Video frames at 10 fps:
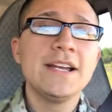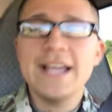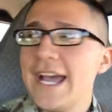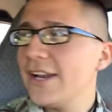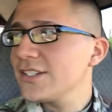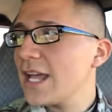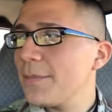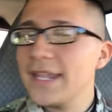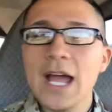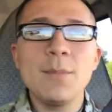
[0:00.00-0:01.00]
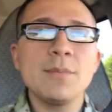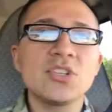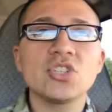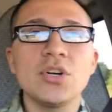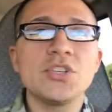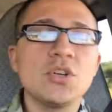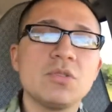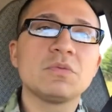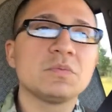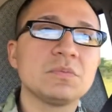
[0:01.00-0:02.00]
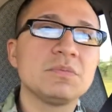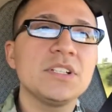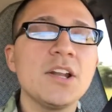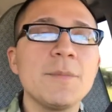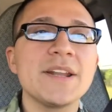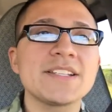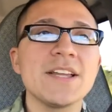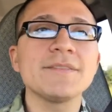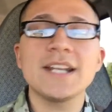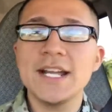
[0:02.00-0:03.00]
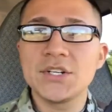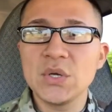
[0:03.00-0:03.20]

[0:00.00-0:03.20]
And on top of that, I'm gonna be showing you a little bit of stuff that I do,